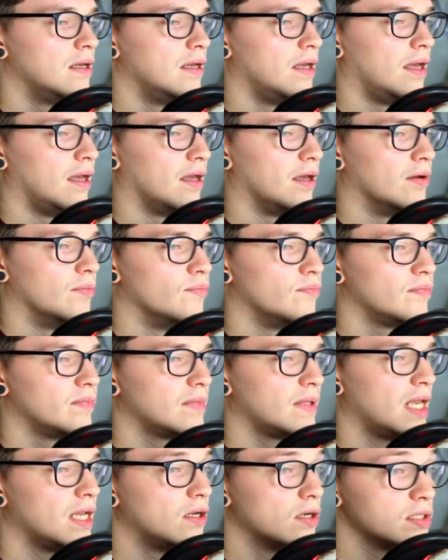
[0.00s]

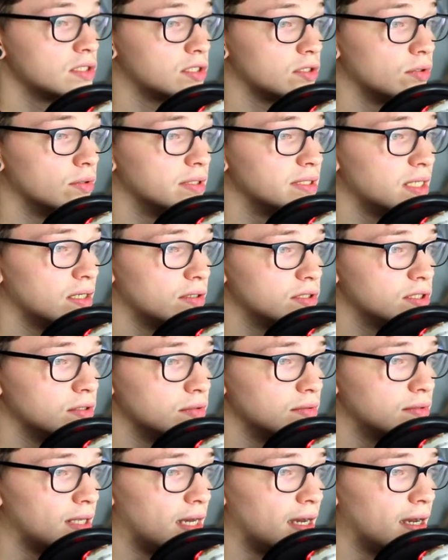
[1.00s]
It goes through and tells
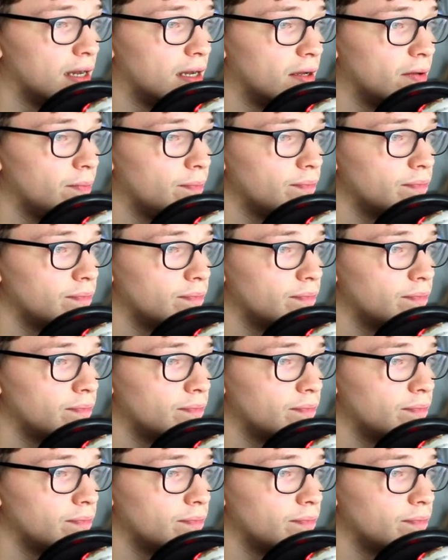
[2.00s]
you that